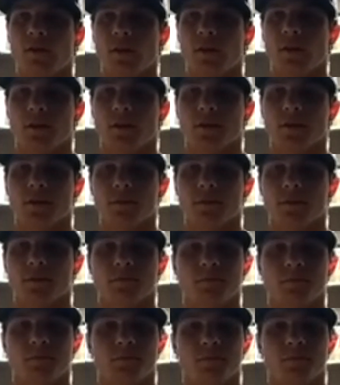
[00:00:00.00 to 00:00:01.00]

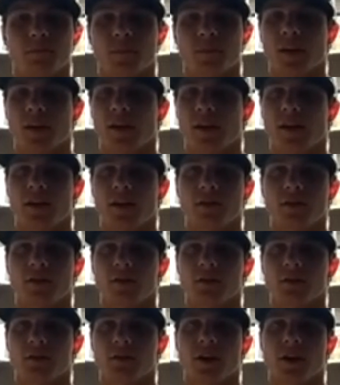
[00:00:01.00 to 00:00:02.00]
um, and
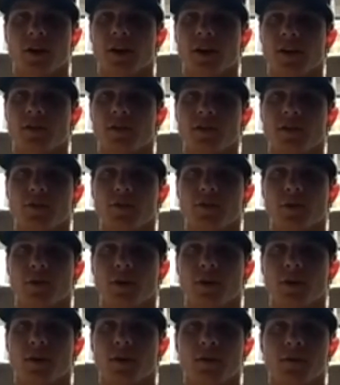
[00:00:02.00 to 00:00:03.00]
just trying to,
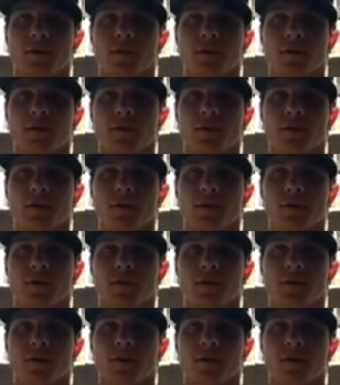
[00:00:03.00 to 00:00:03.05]
uh,